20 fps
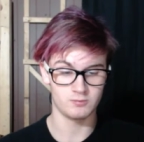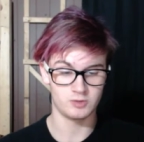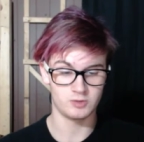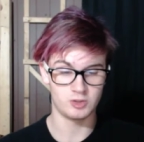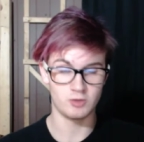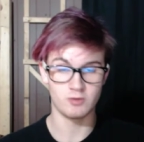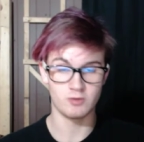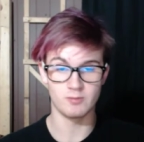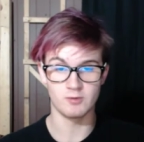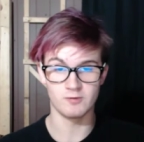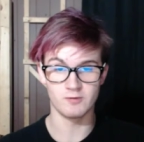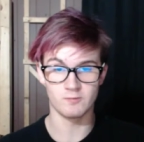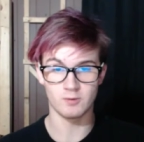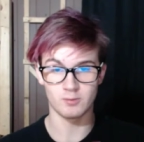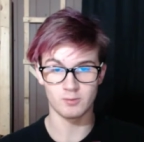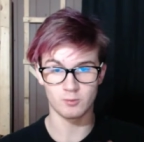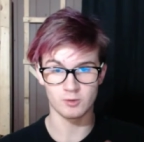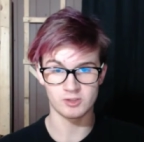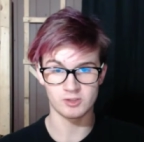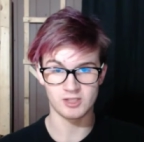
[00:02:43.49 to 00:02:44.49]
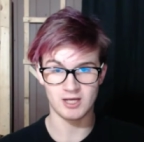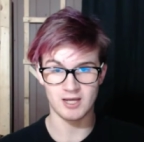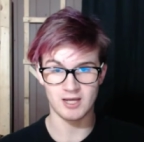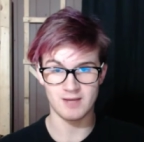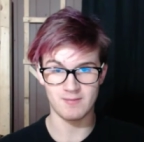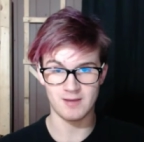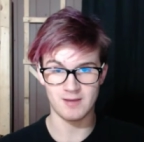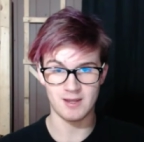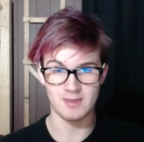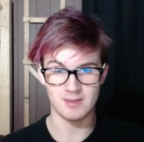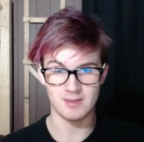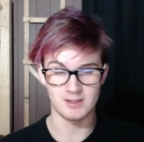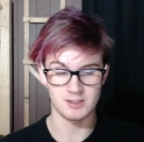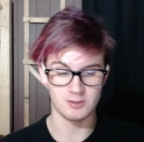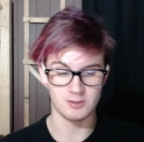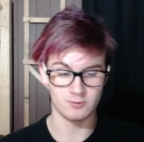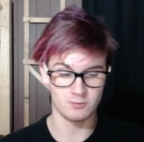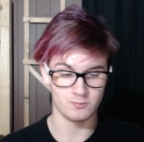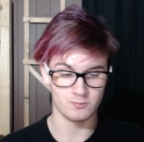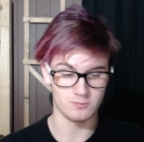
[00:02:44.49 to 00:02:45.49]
do the move one more time, and then you